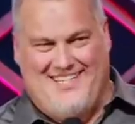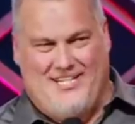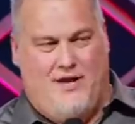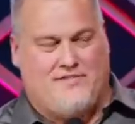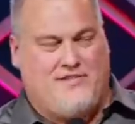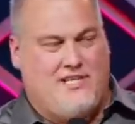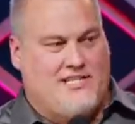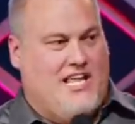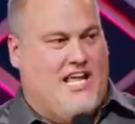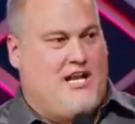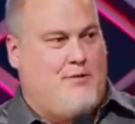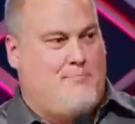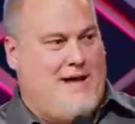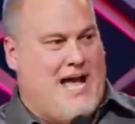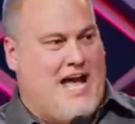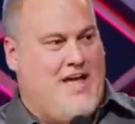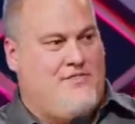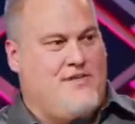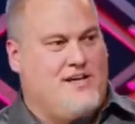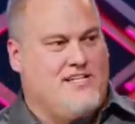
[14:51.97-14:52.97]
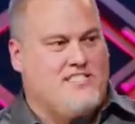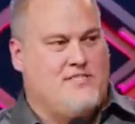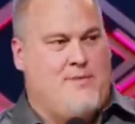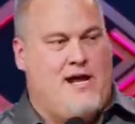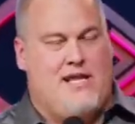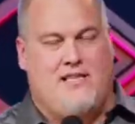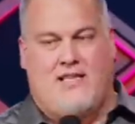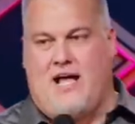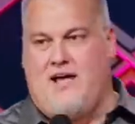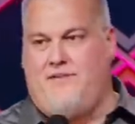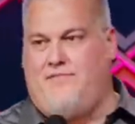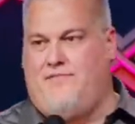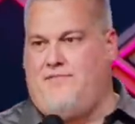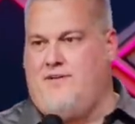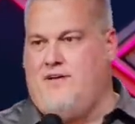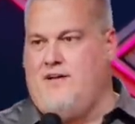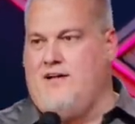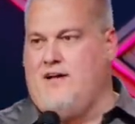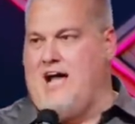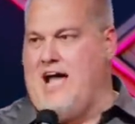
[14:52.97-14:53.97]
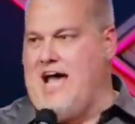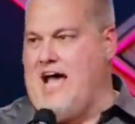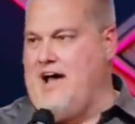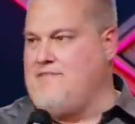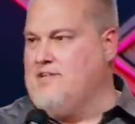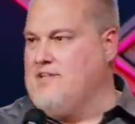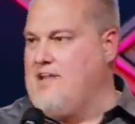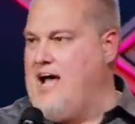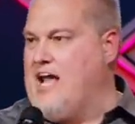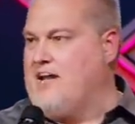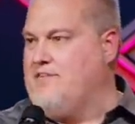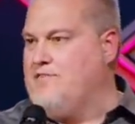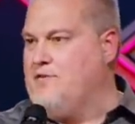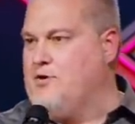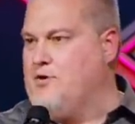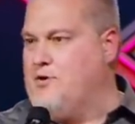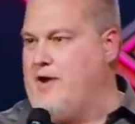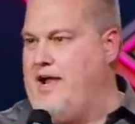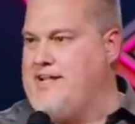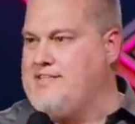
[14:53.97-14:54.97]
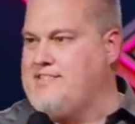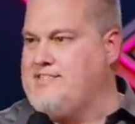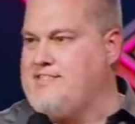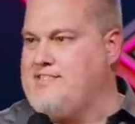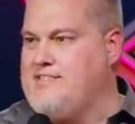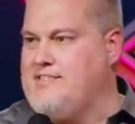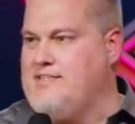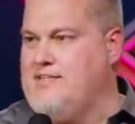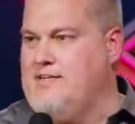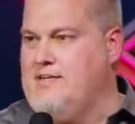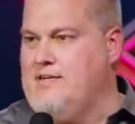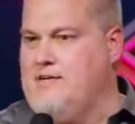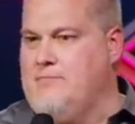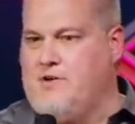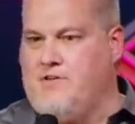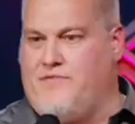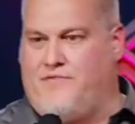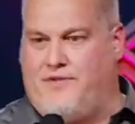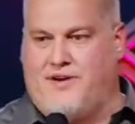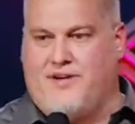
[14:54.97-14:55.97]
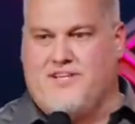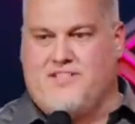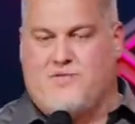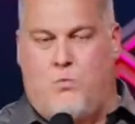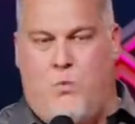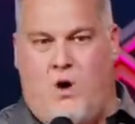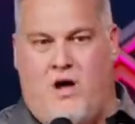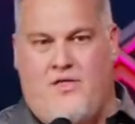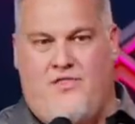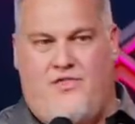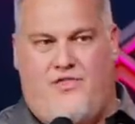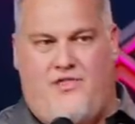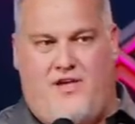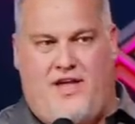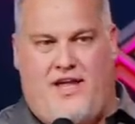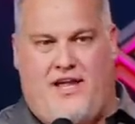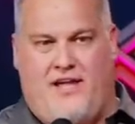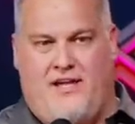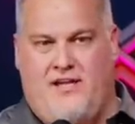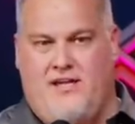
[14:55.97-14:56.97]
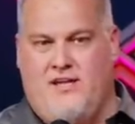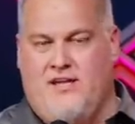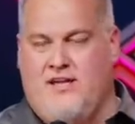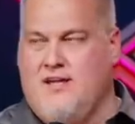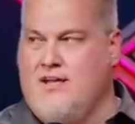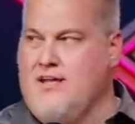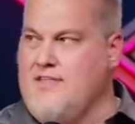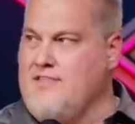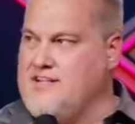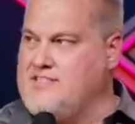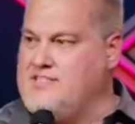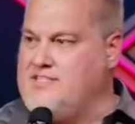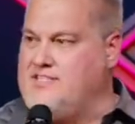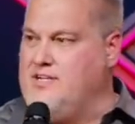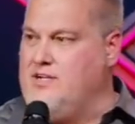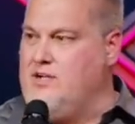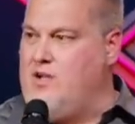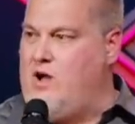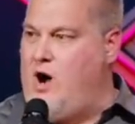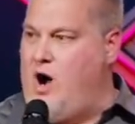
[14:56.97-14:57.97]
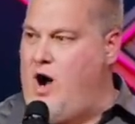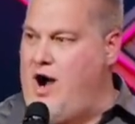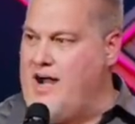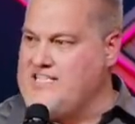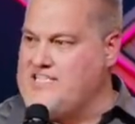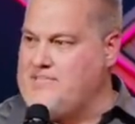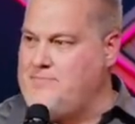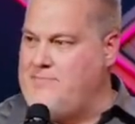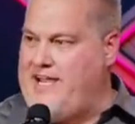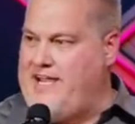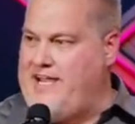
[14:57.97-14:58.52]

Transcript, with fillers: now, I've done a lot of bad things in my life. I have a lot of regrets. But if there is one thing that still haunts